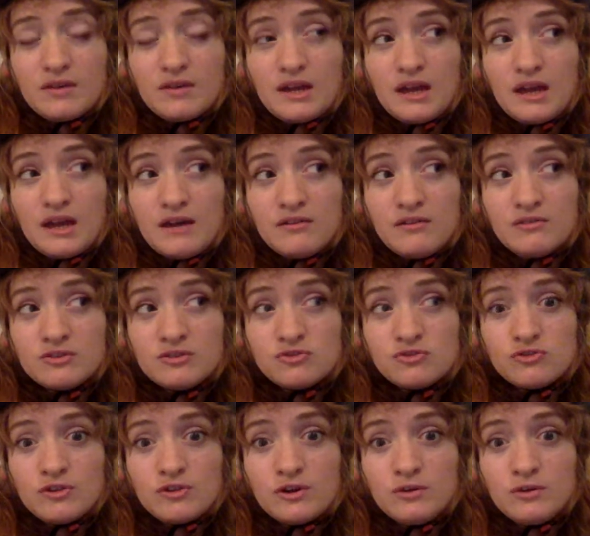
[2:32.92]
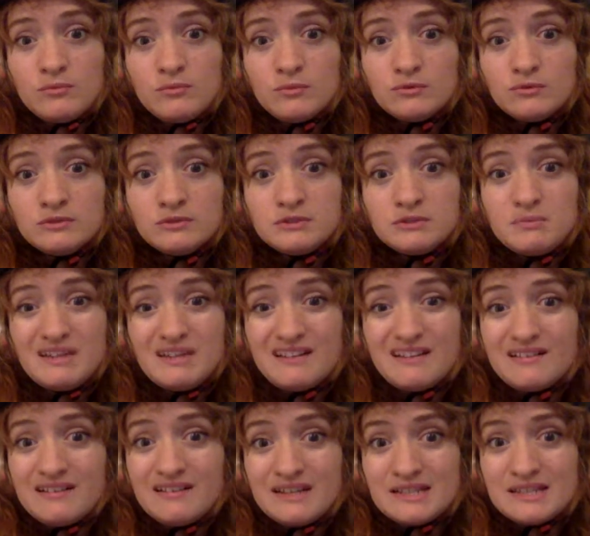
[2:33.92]
aerodrome would be
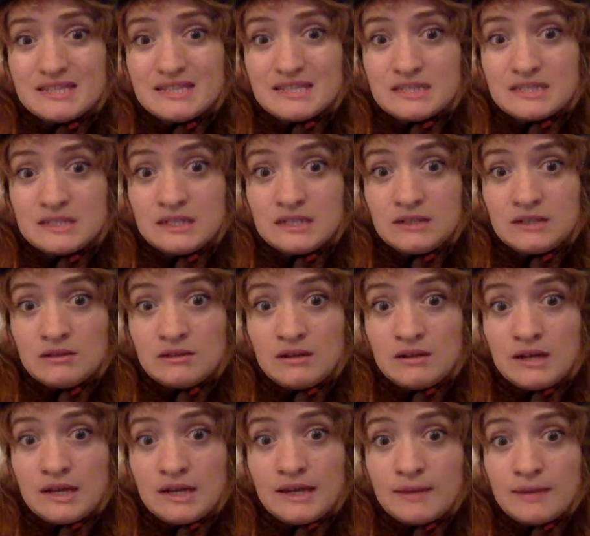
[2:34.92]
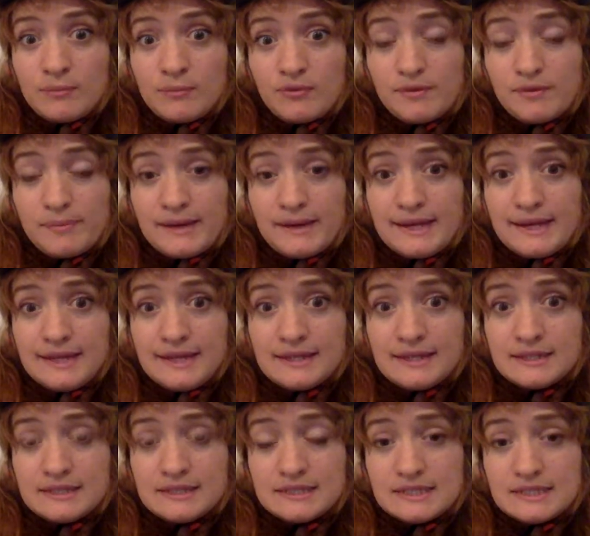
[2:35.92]
iced and they couldn't land properly.
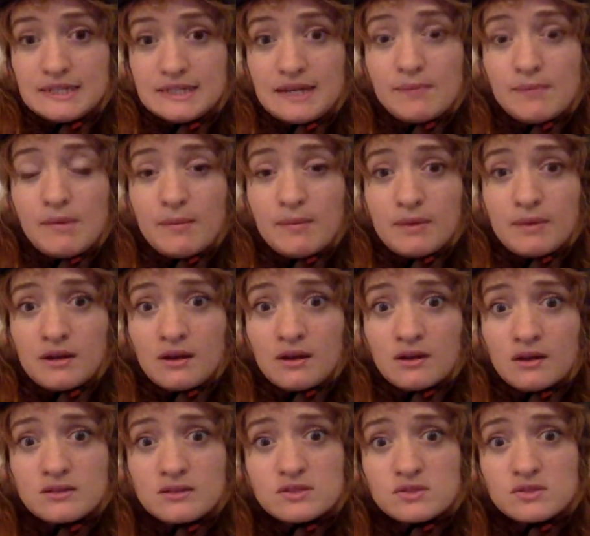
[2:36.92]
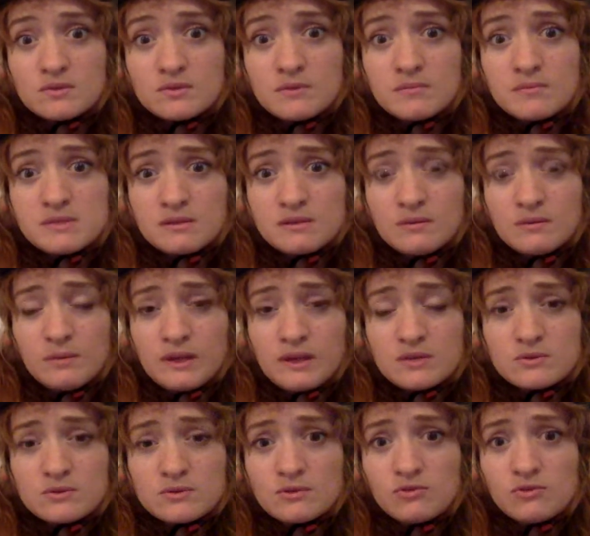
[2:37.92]
And there might be an ice storm, so the
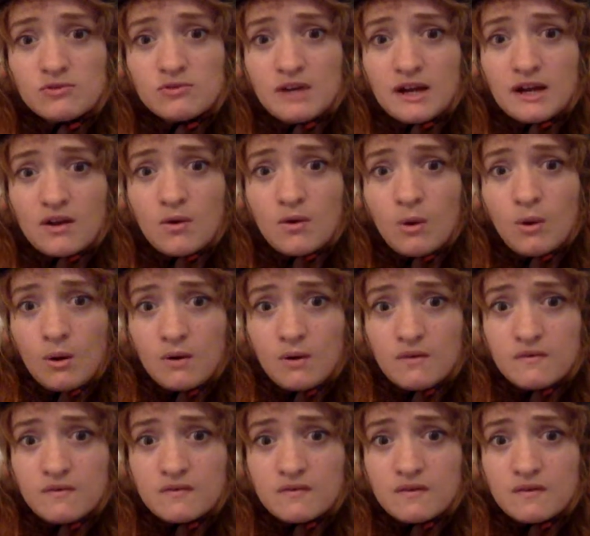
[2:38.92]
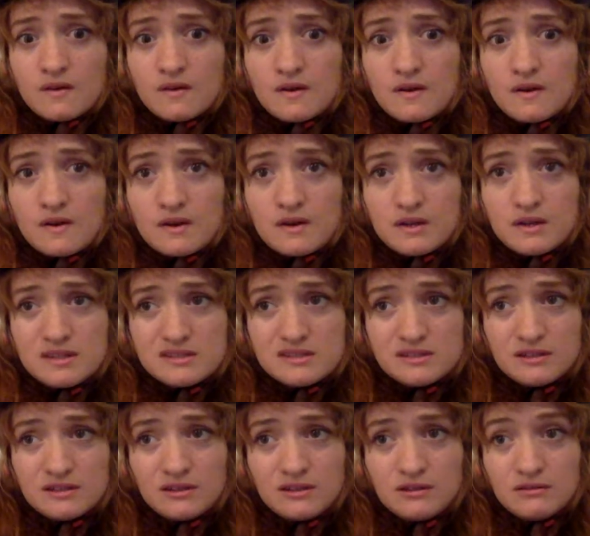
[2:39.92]
wings would crack off.
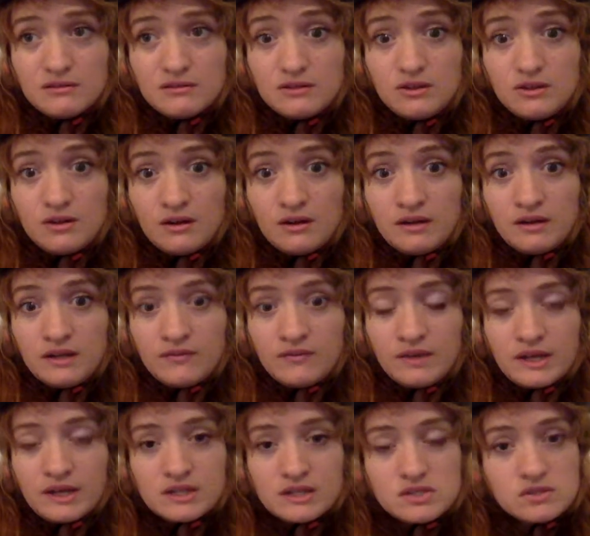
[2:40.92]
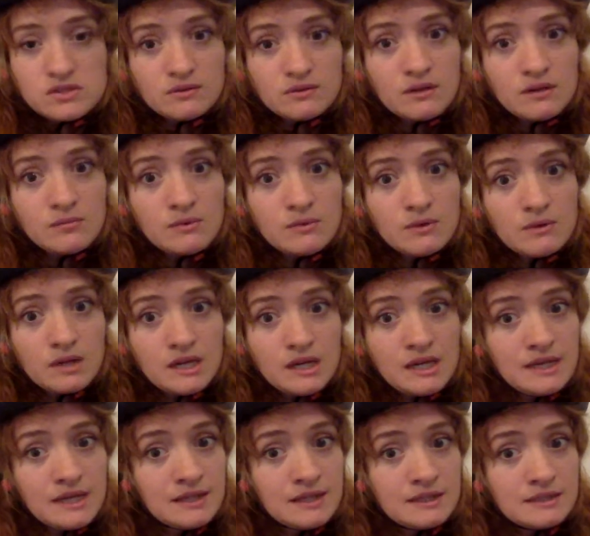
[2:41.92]
So you can't even get the soy milk
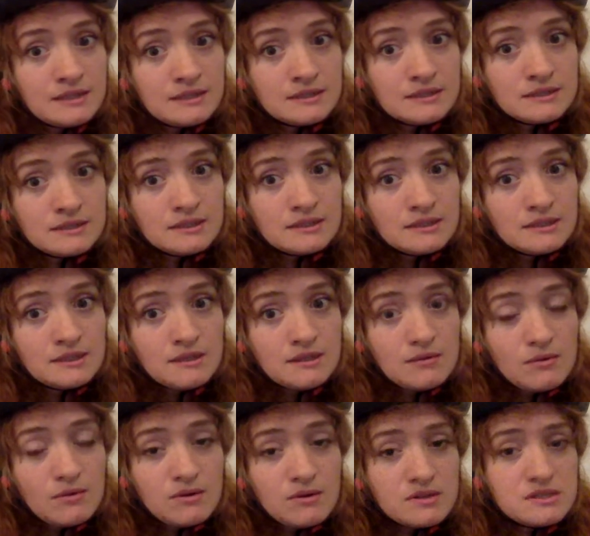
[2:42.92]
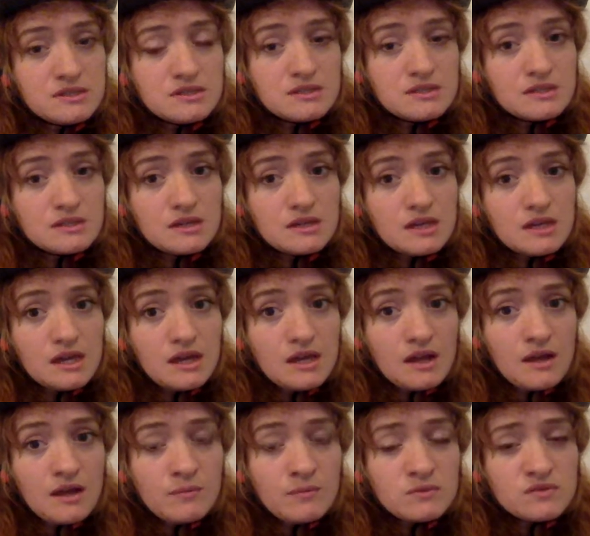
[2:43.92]
in because it
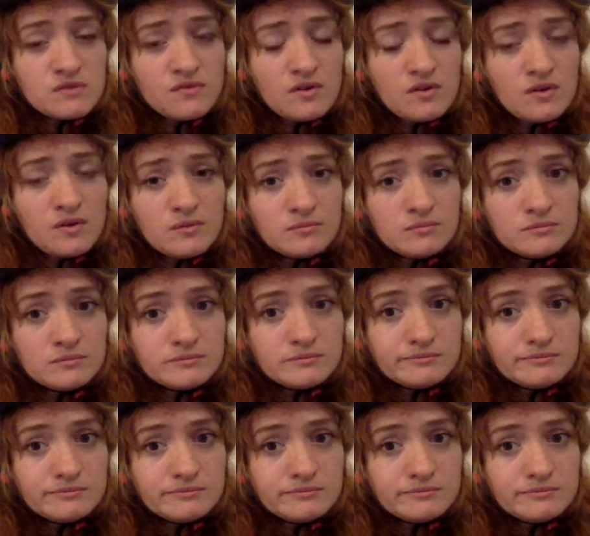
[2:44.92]
comes from